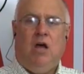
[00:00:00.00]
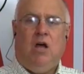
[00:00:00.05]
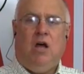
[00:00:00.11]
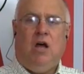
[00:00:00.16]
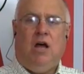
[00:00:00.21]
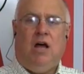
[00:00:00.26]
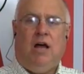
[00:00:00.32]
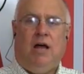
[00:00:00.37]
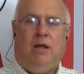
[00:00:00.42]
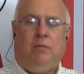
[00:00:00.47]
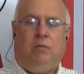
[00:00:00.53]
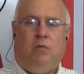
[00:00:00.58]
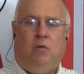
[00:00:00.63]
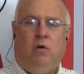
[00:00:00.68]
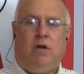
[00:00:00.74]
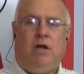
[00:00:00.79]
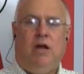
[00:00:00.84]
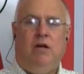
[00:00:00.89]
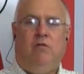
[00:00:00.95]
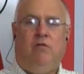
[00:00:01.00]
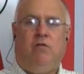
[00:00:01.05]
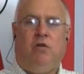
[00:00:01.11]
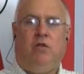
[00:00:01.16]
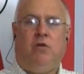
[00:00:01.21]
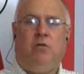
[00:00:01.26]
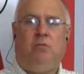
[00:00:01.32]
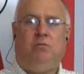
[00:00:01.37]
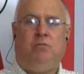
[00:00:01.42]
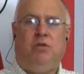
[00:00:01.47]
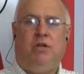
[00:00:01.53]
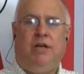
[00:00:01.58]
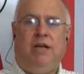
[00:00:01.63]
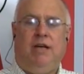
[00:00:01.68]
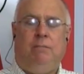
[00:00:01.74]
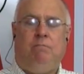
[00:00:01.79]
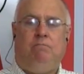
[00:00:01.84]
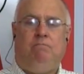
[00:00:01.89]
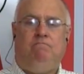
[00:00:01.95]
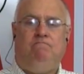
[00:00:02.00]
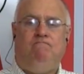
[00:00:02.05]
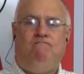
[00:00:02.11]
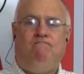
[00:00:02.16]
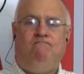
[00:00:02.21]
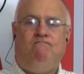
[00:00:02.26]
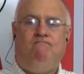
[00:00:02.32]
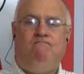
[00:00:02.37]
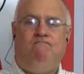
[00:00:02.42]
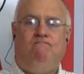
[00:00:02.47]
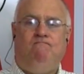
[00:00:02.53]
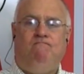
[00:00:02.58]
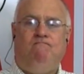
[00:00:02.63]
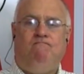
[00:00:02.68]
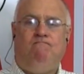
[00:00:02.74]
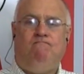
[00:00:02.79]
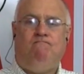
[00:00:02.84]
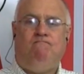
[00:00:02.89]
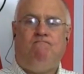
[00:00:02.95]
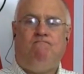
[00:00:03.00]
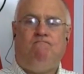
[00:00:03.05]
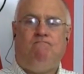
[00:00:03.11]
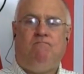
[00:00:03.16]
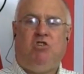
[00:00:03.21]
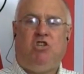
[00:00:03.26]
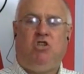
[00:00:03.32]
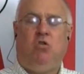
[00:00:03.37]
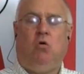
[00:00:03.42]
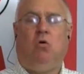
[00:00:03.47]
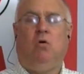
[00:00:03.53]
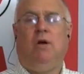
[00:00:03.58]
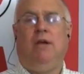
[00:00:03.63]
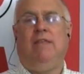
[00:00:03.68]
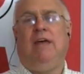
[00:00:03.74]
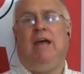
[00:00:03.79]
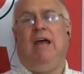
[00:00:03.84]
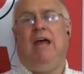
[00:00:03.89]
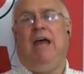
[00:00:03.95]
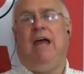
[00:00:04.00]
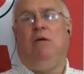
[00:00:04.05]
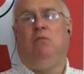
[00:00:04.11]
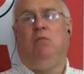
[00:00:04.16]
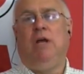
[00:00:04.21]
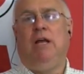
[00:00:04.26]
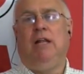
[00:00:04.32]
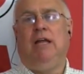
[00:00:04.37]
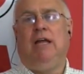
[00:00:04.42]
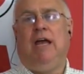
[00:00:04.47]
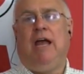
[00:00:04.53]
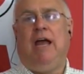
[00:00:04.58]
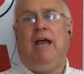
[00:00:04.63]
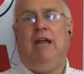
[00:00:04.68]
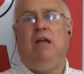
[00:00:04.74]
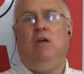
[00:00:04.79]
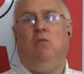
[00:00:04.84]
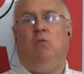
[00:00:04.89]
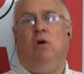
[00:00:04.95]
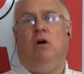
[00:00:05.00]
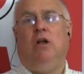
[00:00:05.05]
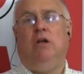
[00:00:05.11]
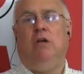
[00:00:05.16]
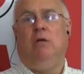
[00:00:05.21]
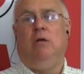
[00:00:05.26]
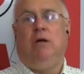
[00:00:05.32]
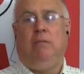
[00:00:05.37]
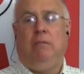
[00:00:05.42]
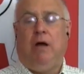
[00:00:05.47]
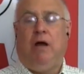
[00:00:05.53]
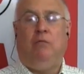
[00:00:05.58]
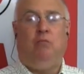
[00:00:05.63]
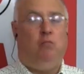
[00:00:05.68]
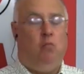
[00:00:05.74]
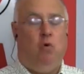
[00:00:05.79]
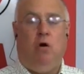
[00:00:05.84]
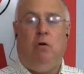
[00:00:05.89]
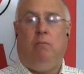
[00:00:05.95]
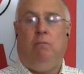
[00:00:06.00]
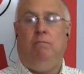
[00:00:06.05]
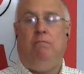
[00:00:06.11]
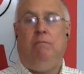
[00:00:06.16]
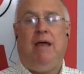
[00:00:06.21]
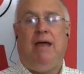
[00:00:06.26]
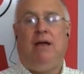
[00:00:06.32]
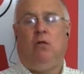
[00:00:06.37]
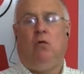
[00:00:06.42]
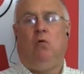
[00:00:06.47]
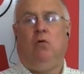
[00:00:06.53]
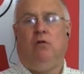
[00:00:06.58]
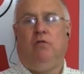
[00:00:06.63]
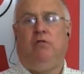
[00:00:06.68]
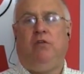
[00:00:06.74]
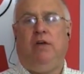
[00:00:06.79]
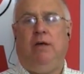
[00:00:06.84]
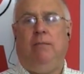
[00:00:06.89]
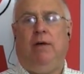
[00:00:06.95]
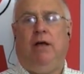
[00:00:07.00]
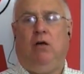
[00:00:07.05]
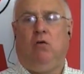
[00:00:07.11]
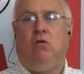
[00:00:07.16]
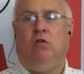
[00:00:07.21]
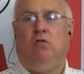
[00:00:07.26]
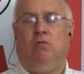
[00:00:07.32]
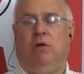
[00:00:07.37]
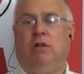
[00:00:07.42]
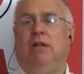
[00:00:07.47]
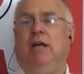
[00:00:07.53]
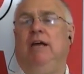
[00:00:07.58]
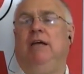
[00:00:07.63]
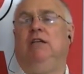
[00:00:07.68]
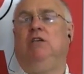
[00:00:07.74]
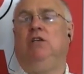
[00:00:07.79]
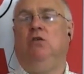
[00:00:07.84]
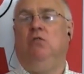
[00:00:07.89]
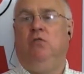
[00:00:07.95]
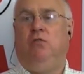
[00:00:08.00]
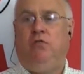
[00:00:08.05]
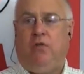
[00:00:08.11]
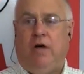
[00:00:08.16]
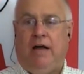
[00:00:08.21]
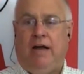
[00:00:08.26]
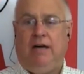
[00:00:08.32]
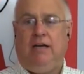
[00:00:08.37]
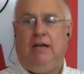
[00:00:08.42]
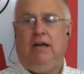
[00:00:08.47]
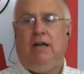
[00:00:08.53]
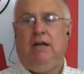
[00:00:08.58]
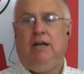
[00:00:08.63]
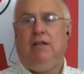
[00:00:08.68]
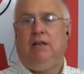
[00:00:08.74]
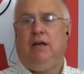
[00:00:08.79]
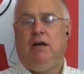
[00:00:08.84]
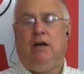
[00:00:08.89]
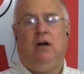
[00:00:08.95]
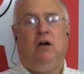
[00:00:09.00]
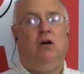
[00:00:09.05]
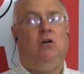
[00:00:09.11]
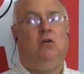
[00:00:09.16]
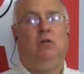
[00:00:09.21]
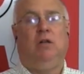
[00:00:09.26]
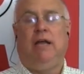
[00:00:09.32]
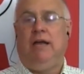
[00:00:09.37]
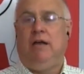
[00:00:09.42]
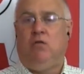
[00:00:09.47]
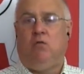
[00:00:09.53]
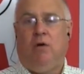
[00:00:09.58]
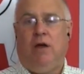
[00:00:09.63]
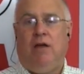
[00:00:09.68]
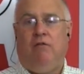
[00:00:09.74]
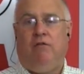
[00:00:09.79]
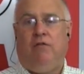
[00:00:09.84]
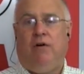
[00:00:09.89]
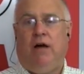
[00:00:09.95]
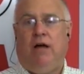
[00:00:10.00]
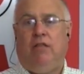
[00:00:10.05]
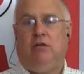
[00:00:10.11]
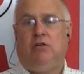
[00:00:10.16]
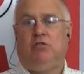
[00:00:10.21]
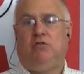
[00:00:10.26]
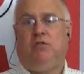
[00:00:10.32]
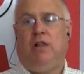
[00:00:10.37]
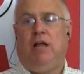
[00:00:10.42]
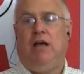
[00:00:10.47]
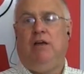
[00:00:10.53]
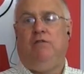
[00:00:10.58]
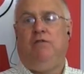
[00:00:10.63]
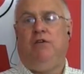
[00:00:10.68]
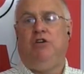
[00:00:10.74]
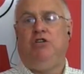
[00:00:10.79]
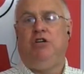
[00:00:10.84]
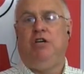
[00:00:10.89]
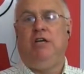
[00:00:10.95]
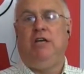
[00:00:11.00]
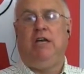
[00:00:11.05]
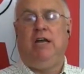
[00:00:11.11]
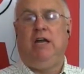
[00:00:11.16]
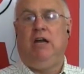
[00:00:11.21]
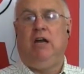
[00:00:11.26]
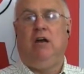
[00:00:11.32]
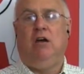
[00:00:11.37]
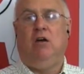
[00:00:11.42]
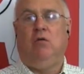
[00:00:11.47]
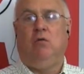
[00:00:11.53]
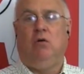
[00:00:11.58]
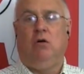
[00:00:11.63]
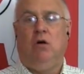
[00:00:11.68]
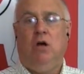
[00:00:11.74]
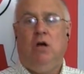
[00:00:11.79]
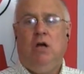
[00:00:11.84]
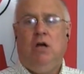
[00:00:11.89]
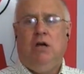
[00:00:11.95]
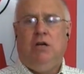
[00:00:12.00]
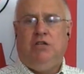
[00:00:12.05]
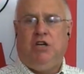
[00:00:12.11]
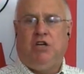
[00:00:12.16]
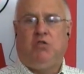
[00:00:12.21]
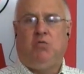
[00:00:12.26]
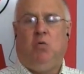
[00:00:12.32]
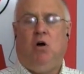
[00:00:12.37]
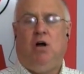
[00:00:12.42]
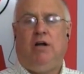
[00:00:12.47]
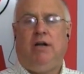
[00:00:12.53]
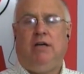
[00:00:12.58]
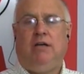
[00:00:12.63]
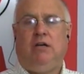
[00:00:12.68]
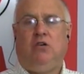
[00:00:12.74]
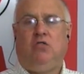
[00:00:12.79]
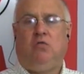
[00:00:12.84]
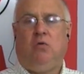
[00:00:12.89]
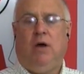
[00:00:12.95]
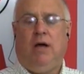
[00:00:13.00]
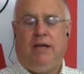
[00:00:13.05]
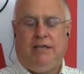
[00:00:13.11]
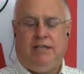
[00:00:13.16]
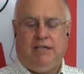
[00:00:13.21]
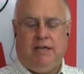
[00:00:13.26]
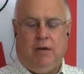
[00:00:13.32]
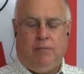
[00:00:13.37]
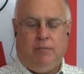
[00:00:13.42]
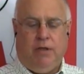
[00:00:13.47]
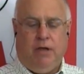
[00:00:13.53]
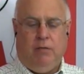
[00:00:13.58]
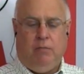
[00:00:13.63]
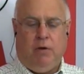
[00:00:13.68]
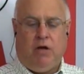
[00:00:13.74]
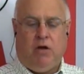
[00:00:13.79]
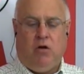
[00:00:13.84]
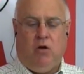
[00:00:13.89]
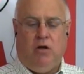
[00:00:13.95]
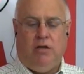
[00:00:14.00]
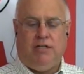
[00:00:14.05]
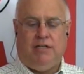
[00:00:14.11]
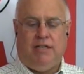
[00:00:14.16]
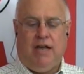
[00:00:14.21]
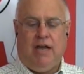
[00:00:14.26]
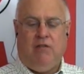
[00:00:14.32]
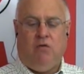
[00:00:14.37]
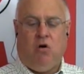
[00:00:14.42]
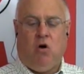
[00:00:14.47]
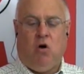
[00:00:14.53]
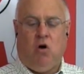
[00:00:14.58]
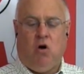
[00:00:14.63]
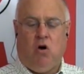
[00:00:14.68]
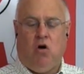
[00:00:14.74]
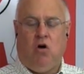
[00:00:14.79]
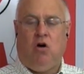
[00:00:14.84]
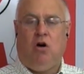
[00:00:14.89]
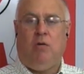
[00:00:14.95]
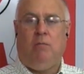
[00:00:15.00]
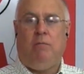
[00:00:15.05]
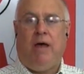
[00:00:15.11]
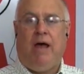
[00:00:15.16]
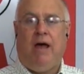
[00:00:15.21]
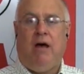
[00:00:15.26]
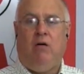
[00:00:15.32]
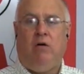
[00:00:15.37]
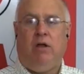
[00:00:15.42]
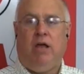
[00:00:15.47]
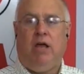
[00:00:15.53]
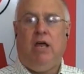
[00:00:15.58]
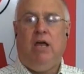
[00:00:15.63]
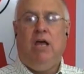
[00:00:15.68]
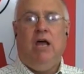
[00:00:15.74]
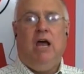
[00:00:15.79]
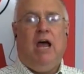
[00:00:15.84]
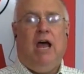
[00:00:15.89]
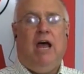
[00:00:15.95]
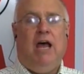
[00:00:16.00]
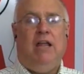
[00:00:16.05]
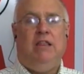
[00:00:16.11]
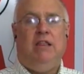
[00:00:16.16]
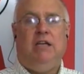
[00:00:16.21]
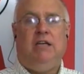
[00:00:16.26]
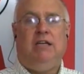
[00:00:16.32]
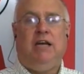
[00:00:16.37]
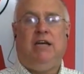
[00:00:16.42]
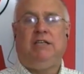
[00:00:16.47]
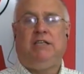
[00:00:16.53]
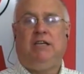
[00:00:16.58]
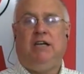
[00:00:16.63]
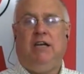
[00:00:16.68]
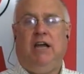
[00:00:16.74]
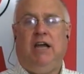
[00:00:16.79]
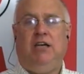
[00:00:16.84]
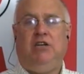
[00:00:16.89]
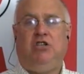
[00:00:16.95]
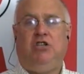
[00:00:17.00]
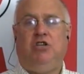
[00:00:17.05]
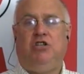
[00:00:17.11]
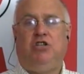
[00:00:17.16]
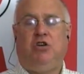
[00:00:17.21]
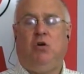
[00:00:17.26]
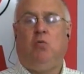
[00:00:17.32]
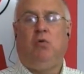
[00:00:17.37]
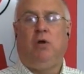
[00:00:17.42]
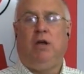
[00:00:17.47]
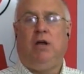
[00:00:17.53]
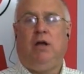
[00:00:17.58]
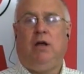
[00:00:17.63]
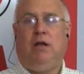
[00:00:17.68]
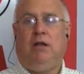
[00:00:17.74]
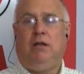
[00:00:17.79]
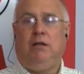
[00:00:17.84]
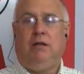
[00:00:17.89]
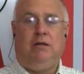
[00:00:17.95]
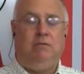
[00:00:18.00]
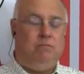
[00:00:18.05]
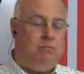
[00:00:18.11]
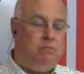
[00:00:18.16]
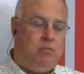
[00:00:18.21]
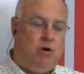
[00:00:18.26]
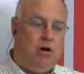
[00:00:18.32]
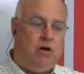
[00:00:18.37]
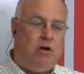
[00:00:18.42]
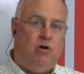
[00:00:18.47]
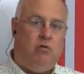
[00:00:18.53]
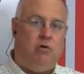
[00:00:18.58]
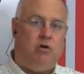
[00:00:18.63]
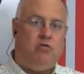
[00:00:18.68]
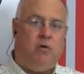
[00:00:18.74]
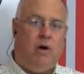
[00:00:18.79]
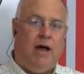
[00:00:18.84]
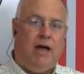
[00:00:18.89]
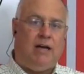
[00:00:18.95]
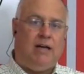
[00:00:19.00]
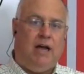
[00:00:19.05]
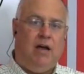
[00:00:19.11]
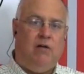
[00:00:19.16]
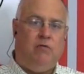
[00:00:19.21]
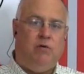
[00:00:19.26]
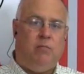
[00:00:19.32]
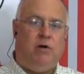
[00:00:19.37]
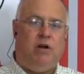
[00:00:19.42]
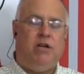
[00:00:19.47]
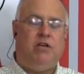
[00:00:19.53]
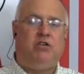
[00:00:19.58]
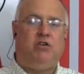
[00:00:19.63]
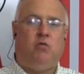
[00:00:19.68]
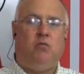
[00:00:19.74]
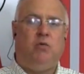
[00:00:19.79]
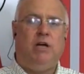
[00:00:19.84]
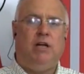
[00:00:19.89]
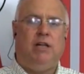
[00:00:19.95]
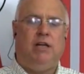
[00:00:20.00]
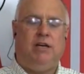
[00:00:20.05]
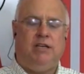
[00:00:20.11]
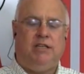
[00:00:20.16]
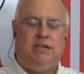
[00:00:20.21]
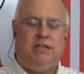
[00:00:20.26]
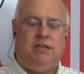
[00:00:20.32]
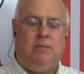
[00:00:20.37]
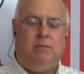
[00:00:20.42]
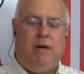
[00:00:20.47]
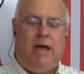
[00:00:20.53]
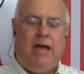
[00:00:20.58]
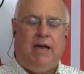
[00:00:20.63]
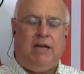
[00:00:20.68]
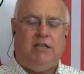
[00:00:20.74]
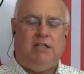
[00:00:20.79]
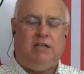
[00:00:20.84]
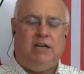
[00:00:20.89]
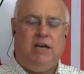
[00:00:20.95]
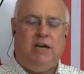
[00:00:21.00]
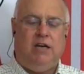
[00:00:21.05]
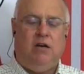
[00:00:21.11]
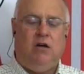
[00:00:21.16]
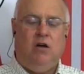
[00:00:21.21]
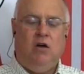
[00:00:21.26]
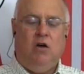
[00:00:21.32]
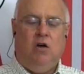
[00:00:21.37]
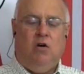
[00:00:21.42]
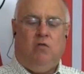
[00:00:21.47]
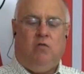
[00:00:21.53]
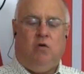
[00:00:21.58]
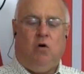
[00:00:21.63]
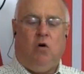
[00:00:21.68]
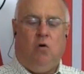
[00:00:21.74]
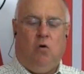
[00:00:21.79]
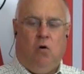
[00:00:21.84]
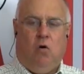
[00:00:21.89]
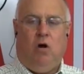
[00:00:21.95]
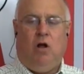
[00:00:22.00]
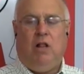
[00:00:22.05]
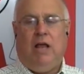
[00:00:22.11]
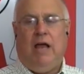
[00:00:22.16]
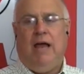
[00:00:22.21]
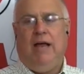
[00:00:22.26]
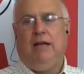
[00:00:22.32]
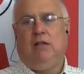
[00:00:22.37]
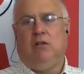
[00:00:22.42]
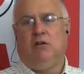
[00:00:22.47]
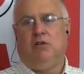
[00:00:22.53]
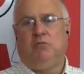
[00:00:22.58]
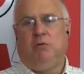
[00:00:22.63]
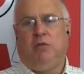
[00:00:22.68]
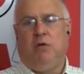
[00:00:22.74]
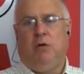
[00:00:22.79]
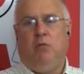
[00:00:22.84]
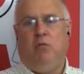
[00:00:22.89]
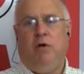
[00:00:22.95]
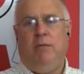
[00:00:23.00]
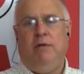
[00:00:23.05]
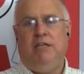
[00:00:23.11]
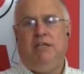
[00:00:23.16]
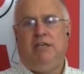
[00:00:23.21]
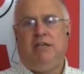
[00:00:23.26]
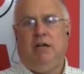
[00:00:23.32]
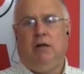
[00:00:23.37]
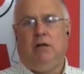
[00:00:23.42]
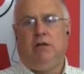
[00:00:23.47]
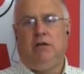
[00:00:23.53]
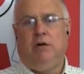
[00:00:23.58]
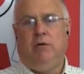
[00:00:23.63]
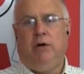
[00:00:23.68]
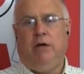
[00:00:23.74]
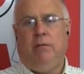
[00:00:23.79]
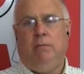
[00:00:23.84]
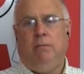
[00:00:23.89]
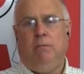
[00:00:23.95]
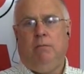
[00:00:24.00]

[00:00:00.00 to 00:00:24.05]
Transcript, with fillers: uh, looking for the, the story that really anyone, male or female, could relate to finding their late grandfather's fly fishing gear or just wanting to try something because they've heard about it. And the destination so re, uh, are going to attract everybody. So, really, this is a magazine for all anglers with a women's tilt to it.